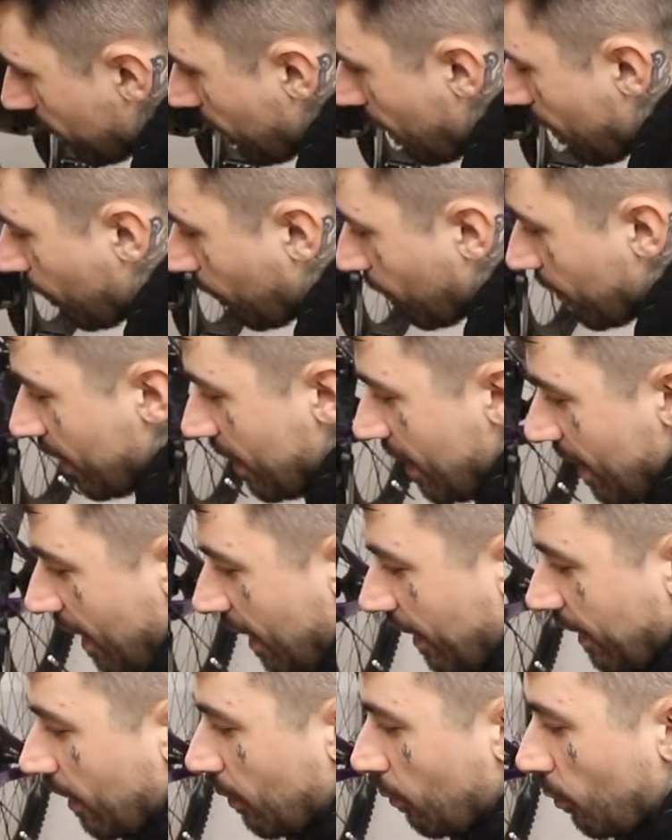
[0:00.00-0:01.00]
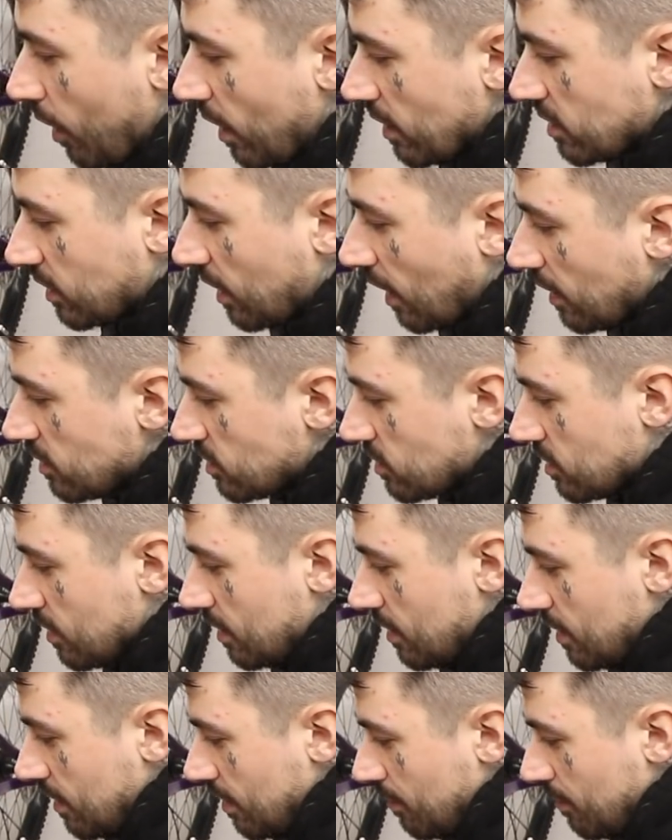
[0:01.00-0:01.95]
it now. And at a worst case,